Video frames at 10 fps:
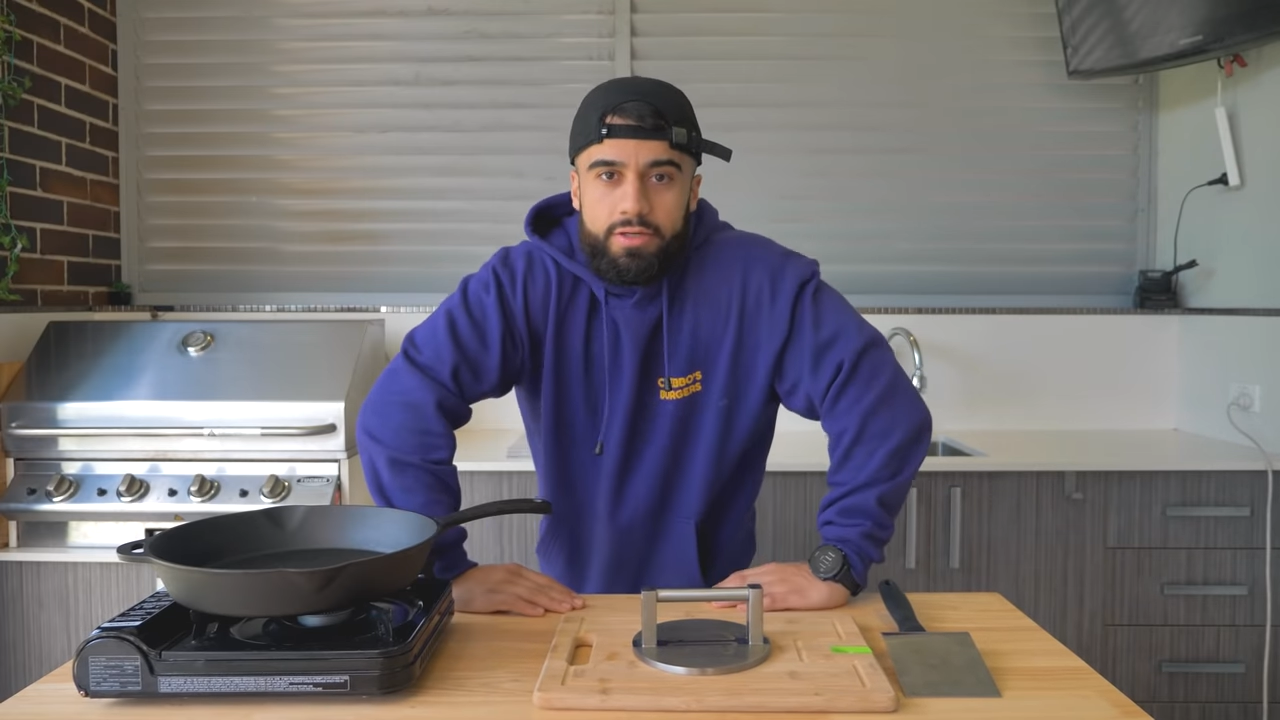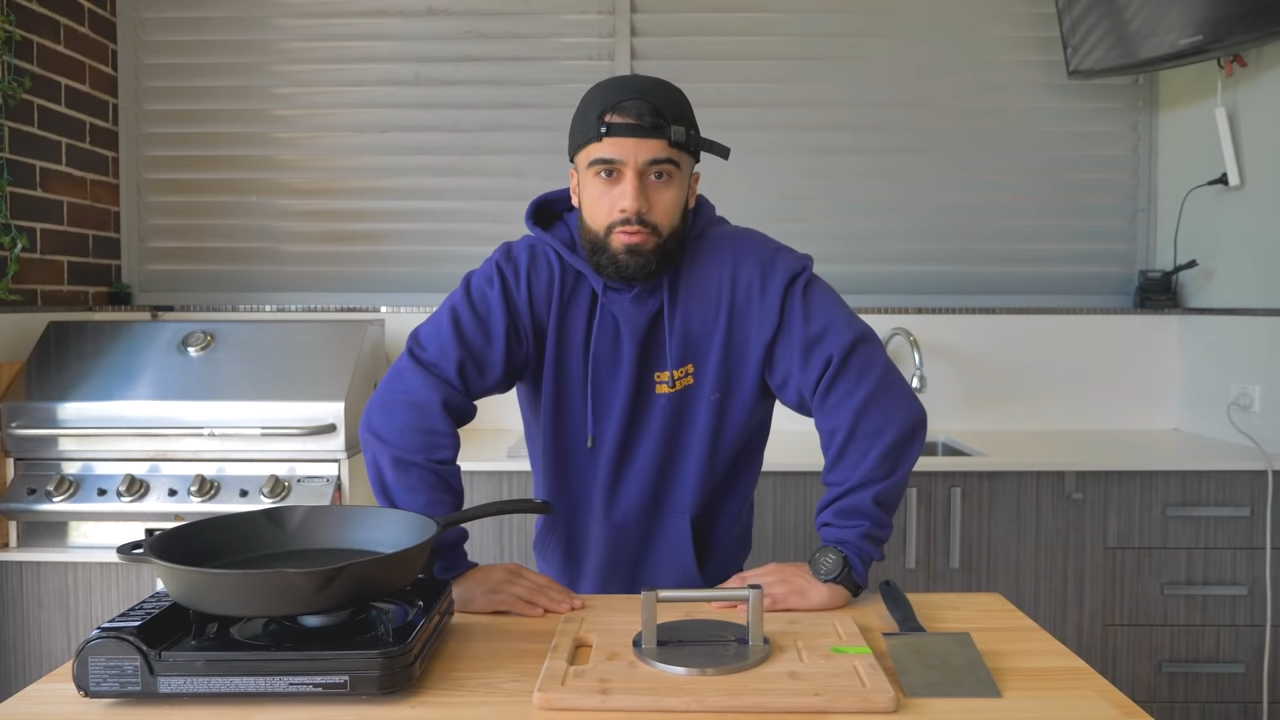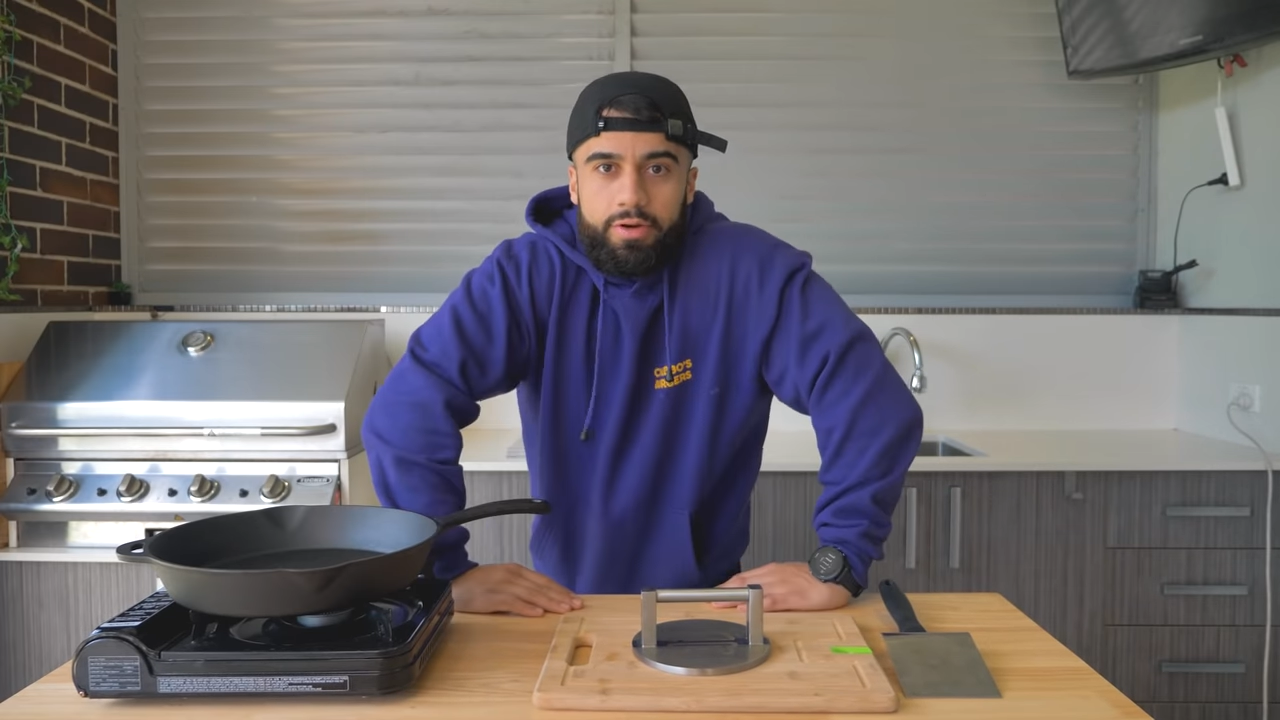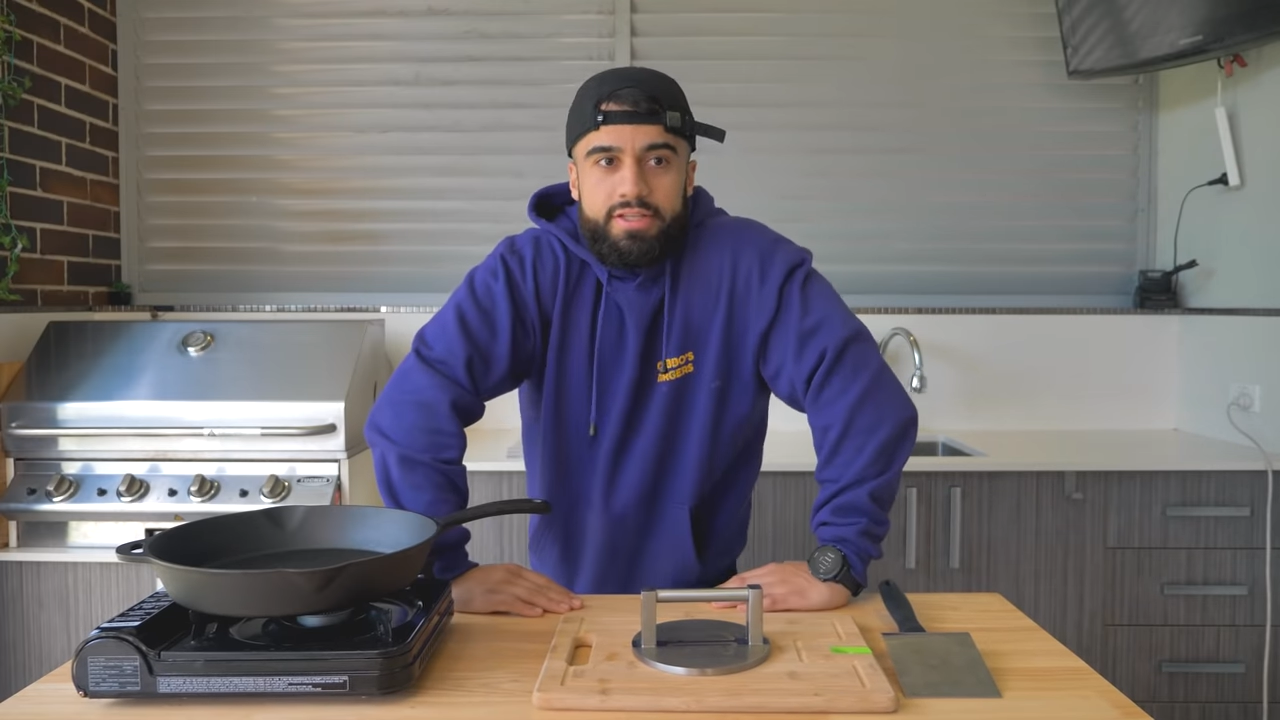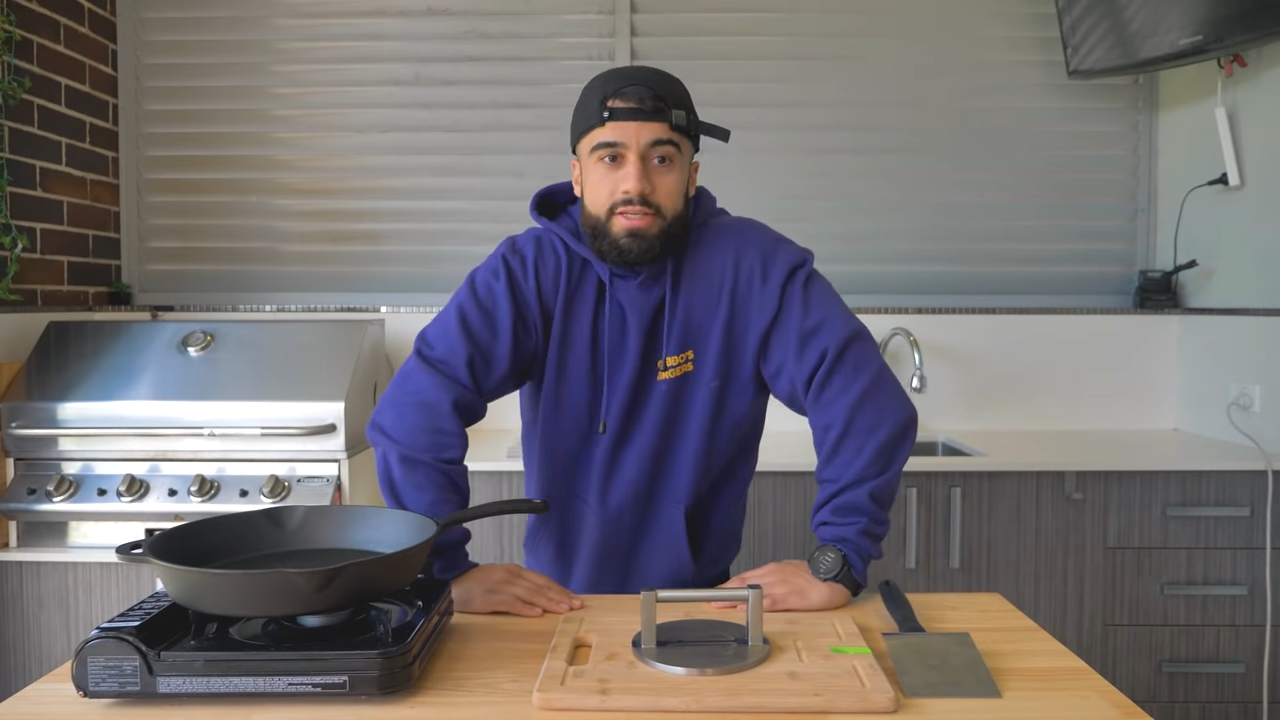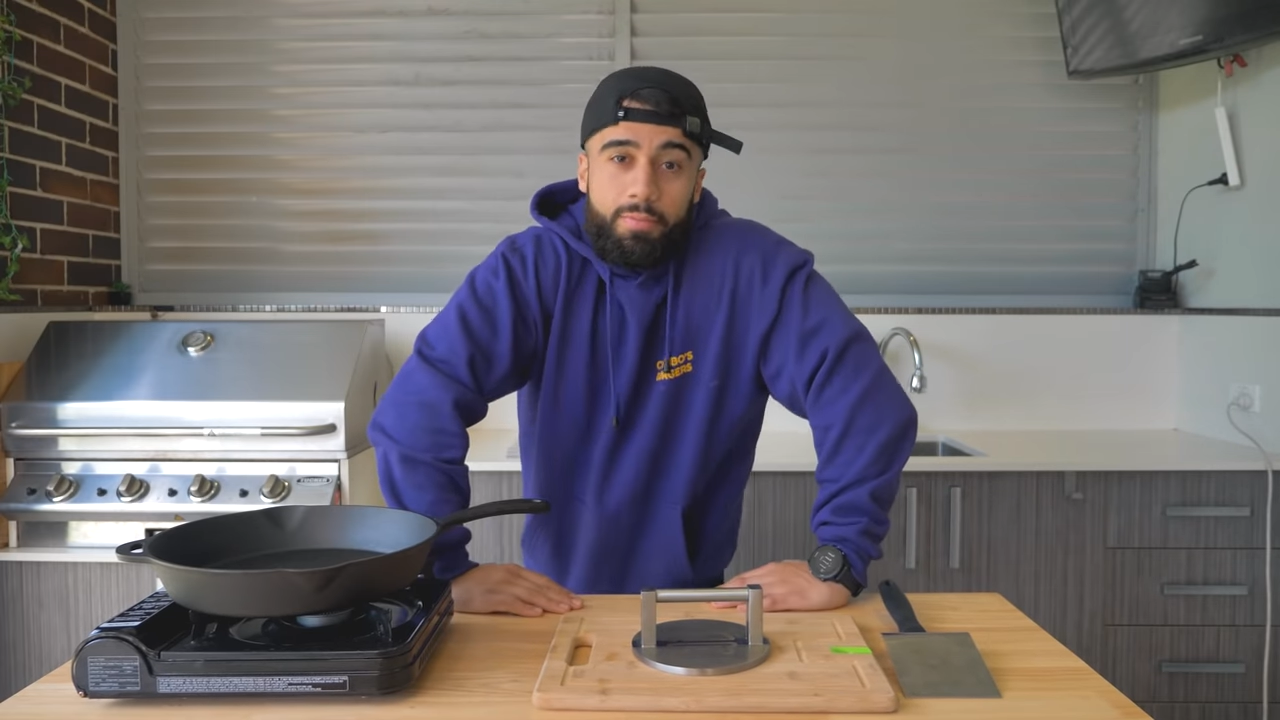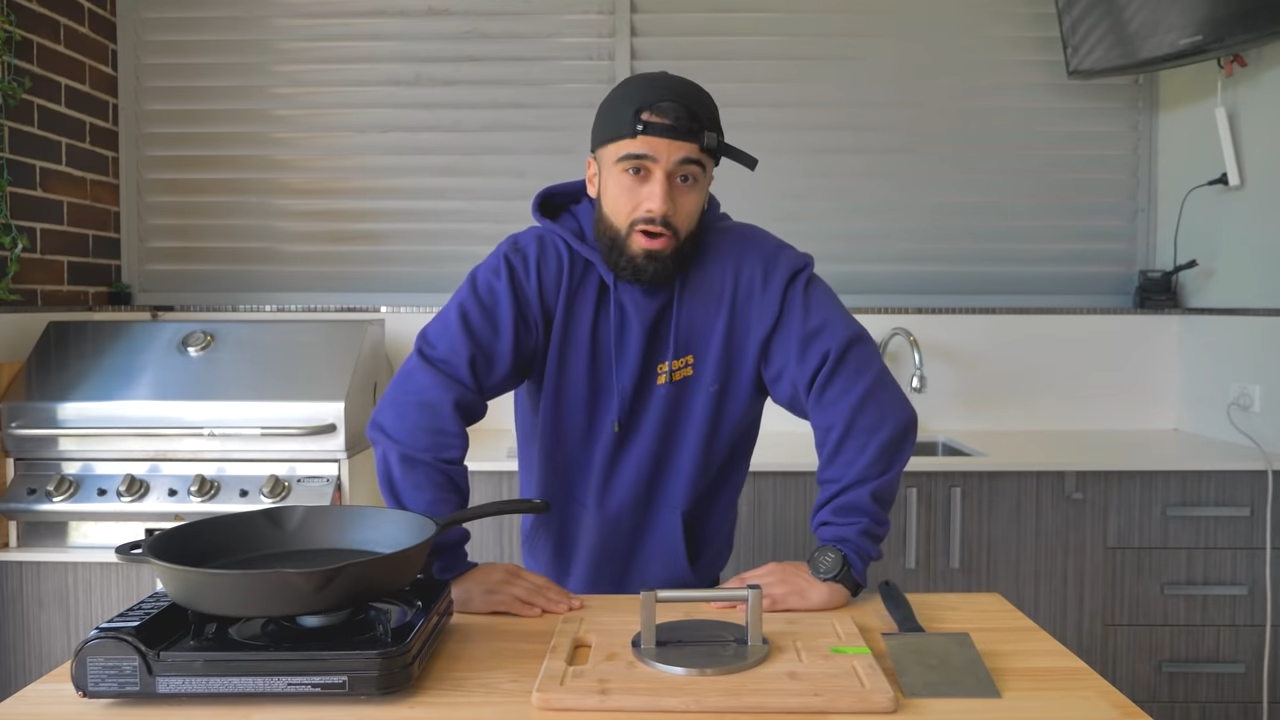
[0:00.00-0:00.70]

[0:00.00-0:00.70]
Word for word: ingredients in